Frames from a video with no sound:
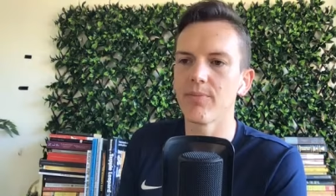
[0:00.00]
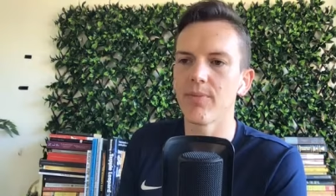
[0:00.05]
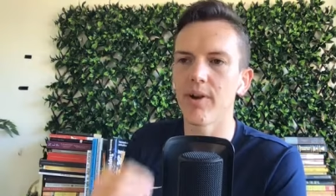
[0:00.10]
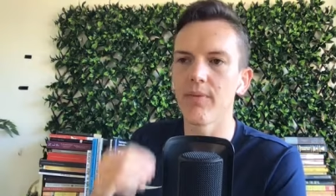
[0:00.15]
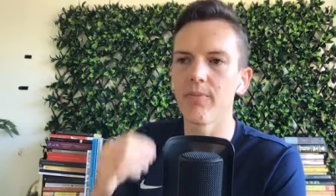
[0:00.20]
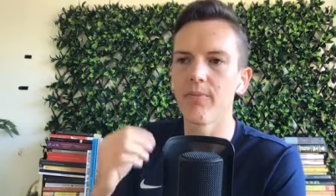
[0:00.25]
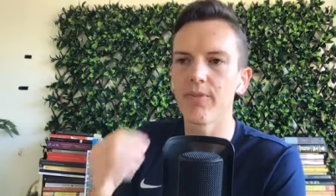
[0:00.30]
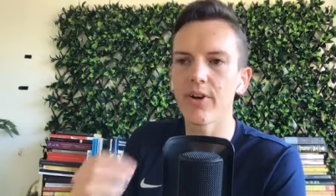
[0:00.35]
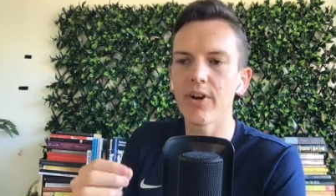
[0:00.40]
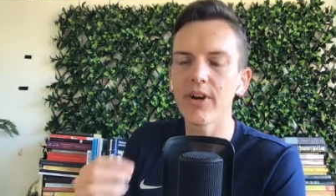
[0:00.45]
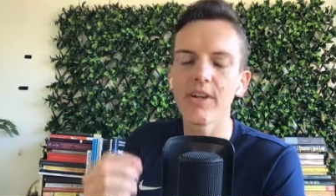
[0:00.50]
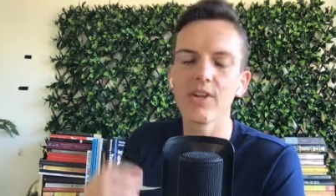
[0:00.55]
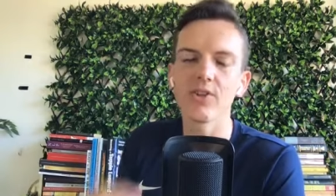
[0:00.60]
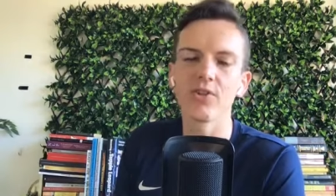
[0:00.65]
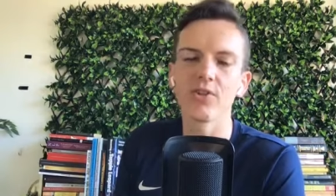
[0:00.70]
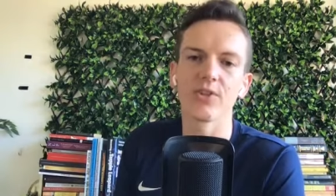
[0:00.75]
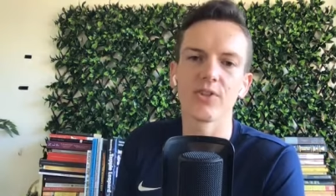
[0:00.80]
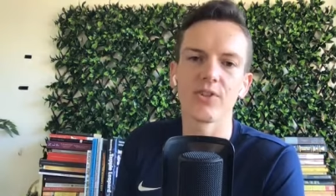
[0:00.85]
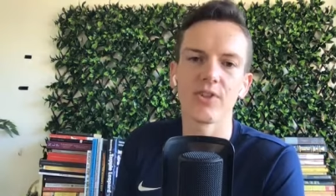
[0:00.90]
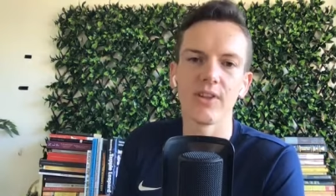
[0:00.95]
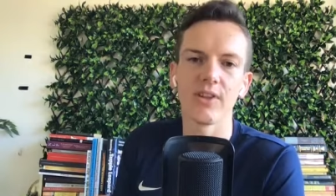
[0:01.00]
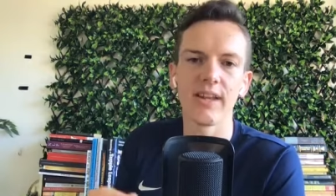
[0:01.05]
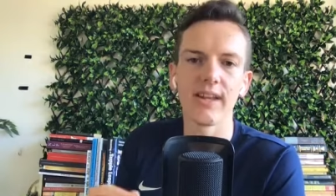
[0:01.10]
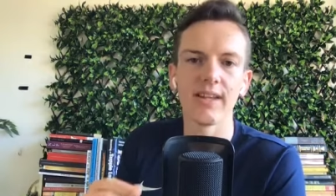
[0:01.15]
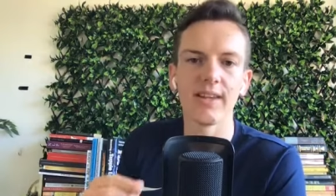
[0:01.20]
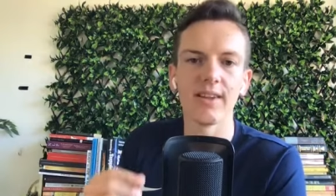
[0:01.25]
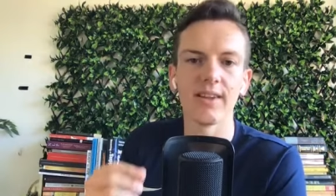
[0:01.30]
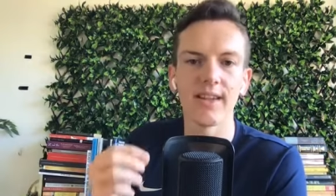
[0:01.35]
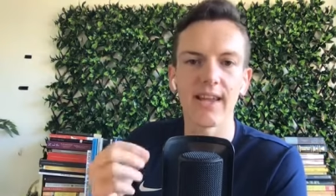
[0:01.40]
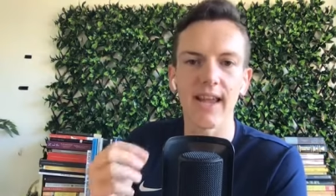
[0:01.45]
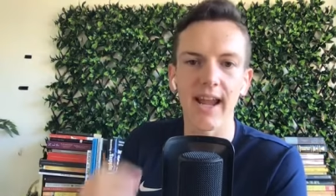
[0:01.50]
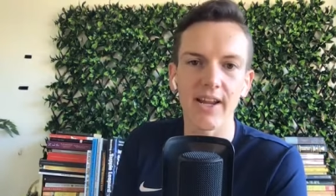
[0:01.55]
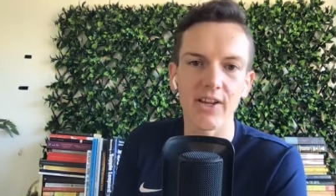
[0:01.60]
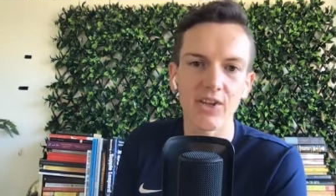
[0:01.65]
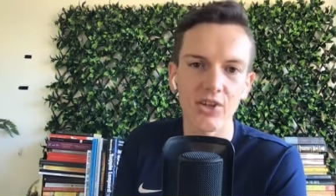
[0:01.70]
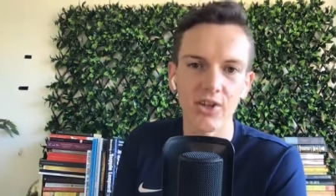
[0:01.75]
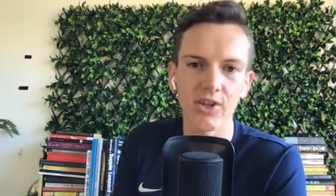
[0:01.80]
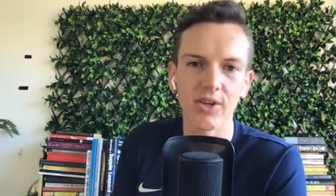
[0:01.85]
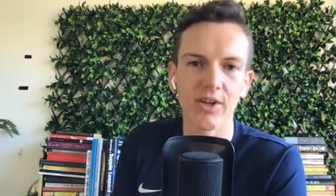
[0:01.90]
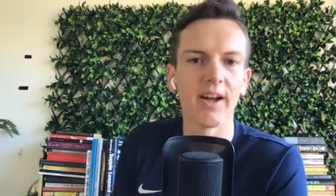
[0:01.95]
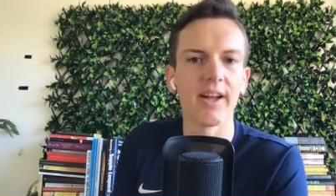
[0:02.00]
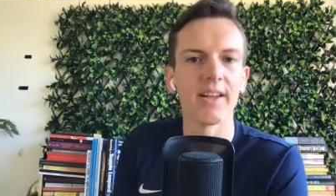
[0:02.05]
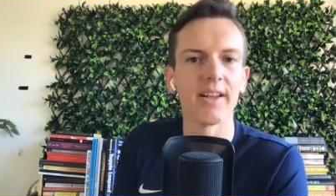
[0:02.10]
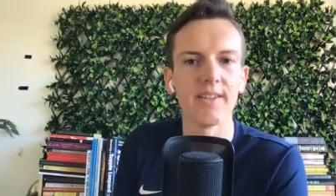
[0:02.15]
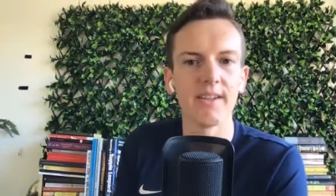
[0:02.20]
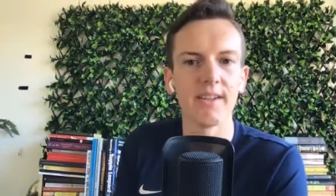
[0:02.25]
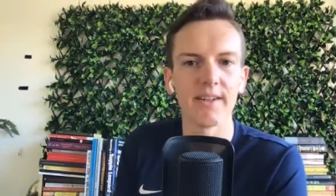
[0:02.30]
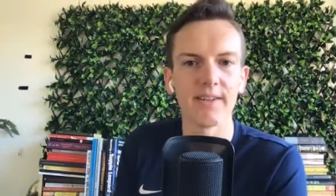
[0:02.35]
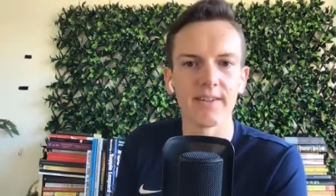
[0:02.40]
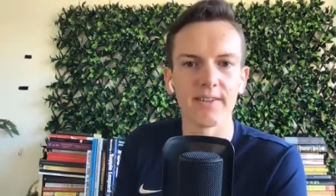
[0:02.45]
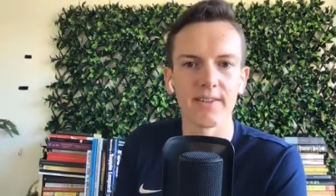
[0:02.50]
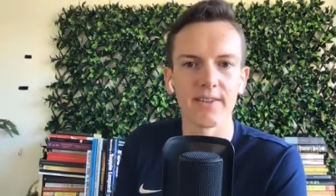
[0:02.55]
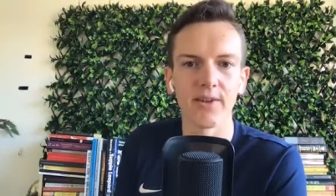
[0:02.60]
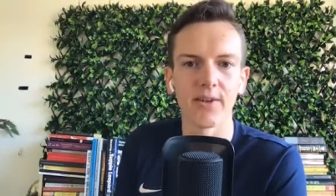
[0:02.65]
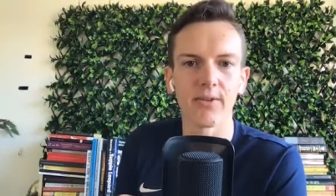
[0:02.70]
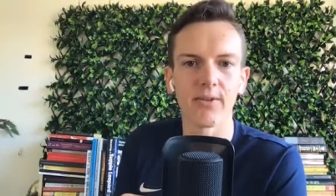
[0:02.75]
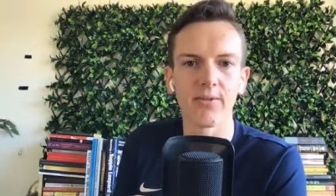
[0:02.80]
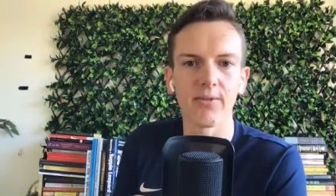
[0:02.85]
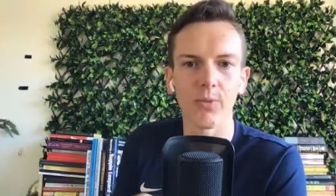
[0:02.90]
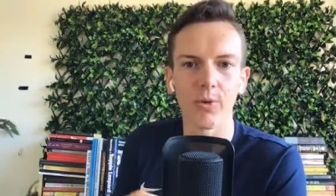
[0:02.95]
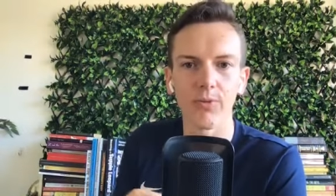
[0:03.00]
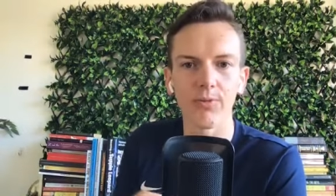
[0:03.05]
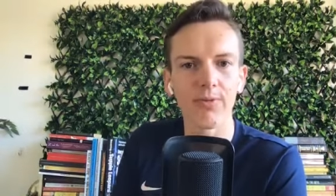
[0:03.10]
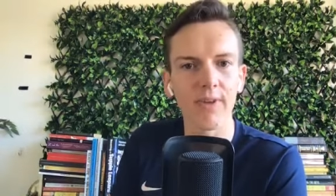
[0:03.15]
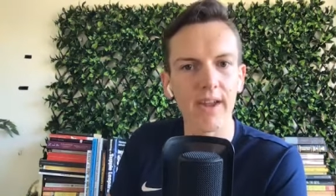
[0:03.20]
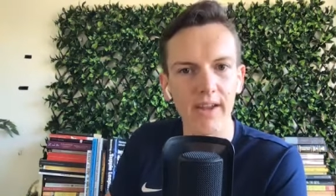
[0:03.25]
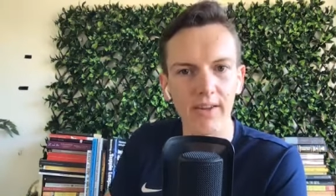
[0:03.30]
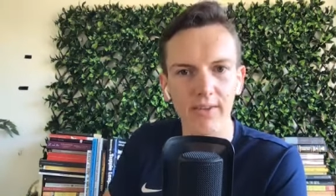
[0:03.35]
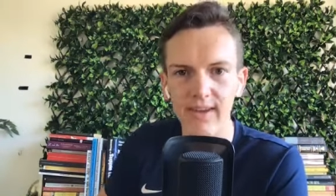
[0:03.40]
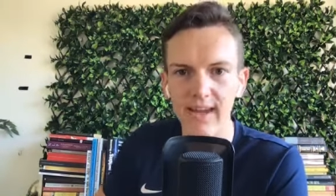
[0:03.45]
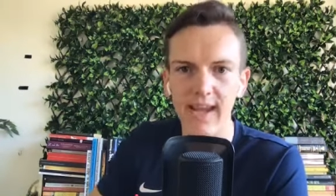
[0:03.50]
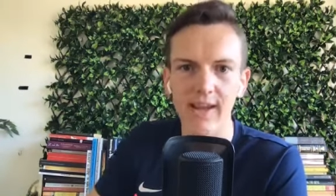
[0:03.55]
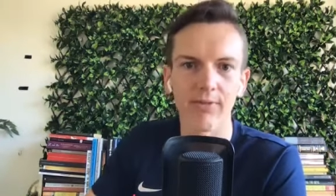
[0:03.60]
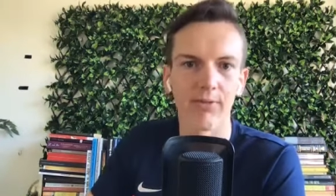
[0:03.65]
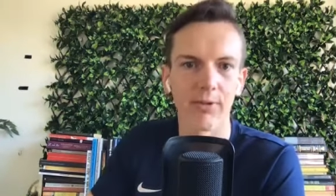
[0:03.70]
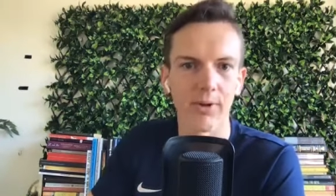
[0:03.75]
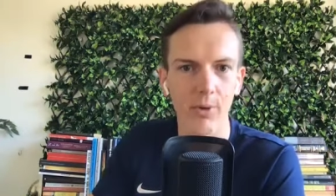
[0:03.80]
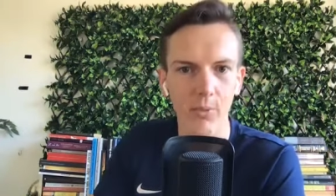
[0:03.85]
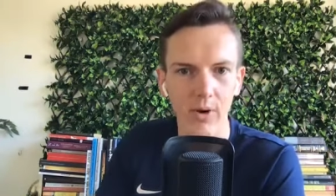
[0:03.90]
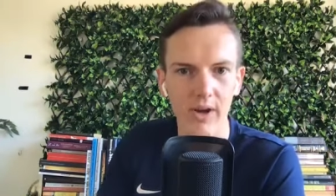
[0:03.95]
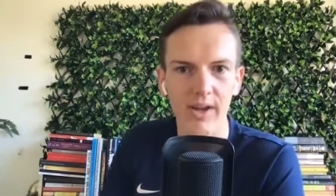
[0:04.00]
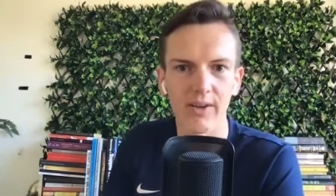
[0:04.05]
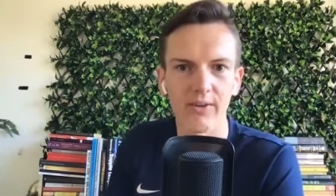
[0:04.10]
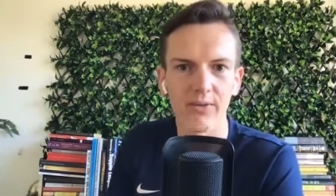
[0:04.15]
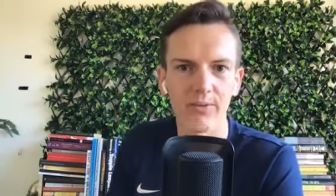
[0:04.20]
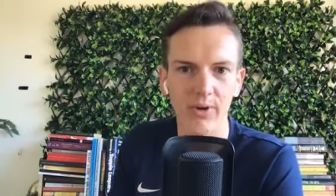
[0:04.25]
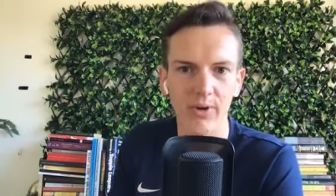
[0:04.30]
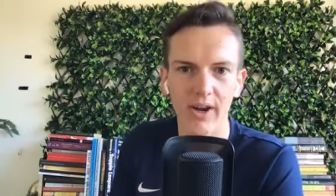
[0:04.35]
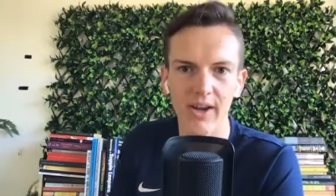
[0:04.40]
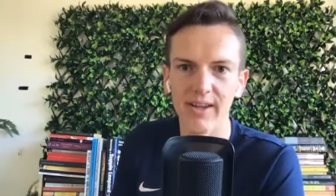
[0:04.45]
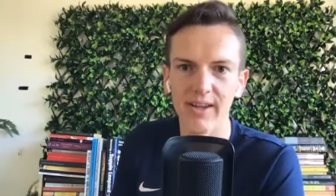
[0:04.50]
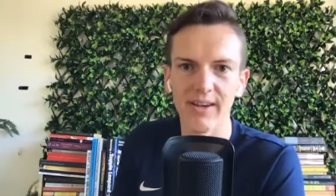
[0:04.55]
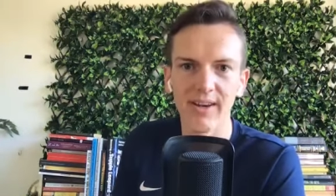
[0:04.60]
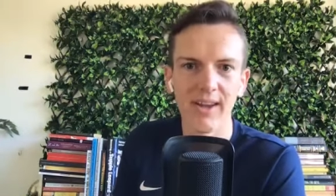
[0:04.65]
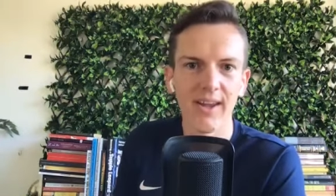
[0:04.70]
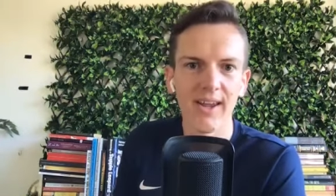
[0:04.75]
but I'm very interested in the ancient ideas that were found everywhere, right?